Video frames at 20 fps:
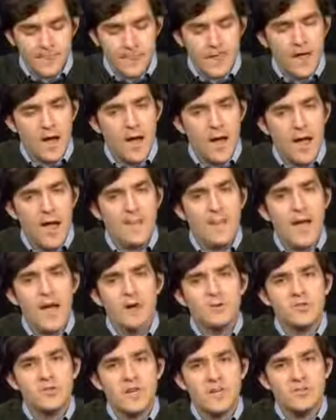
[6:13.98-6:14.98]
And the
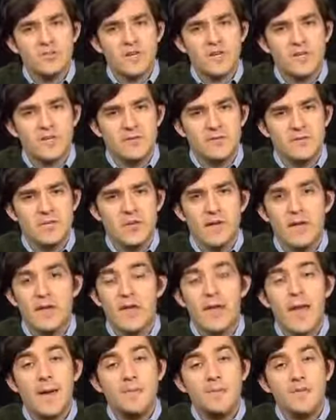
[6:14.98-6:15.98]
House of Representatives
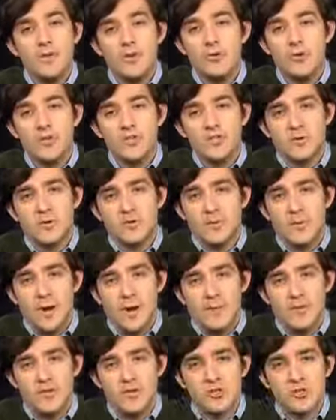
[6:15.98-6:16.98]
kept increasing with the
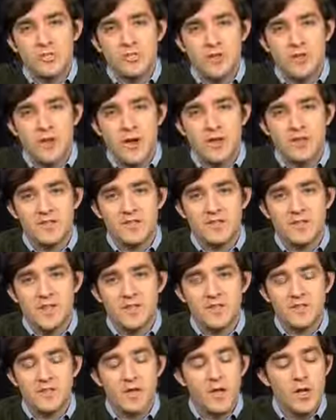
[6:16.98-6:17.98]
population of the United
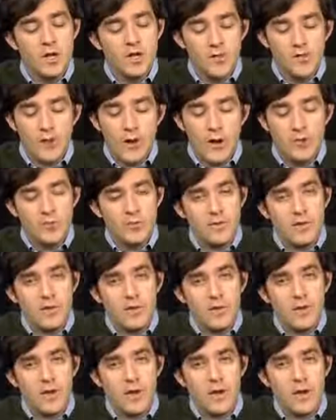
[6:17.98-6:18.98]
States throughout
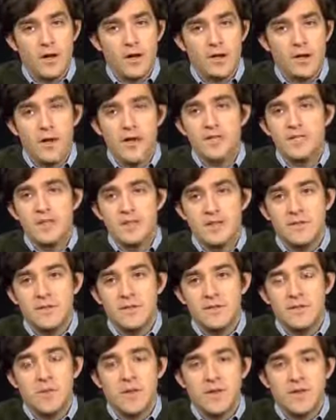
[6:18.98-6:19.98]
the 19th
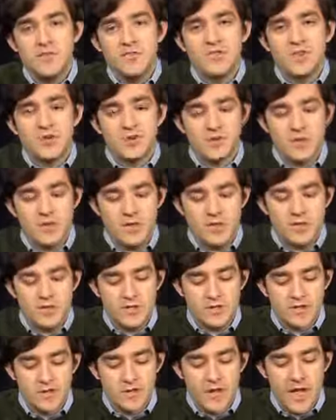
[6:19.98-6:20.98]
and 20th centuries
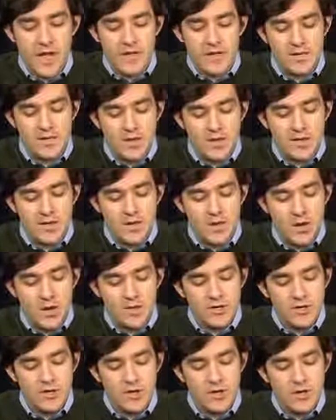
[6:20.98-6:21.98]
and
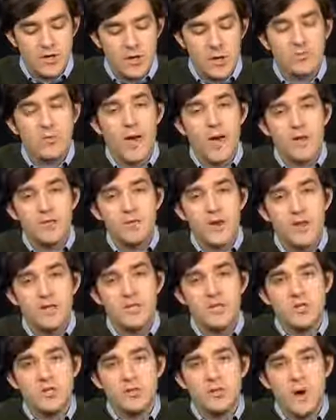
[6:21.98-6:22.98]
until around
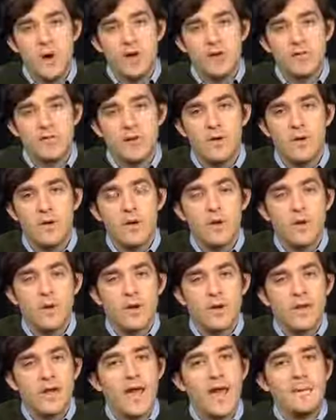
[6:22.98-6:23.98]
1912,
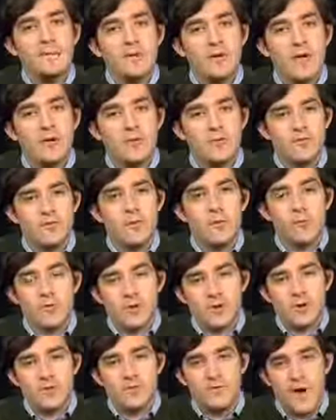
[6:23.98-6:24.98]
when it capped out at
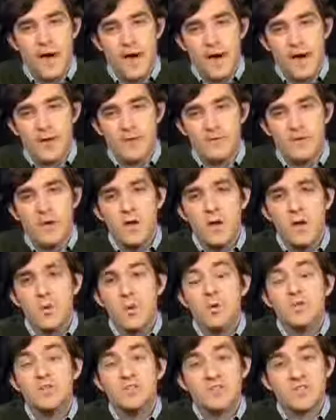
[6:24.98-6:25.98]
435,
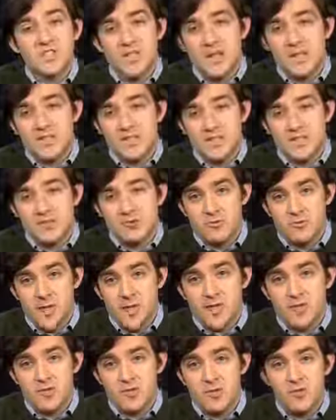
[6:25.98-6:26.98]
which is the size that it's
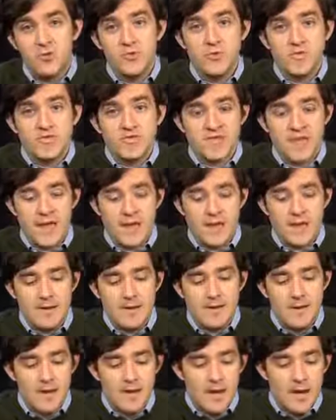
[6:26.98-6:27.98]
remained to this day.
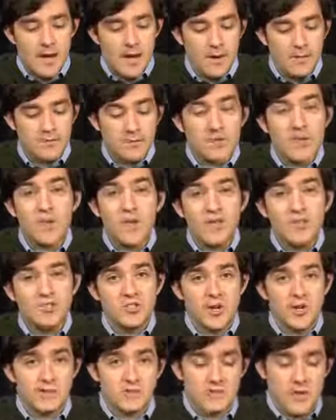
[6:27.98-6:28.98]
So thanks,
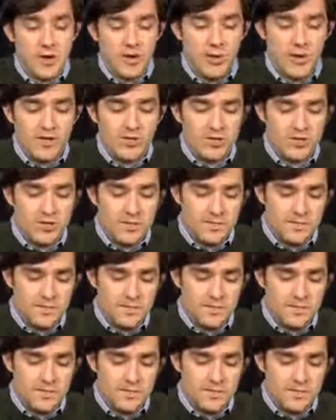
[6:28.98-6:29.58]
James, for that question.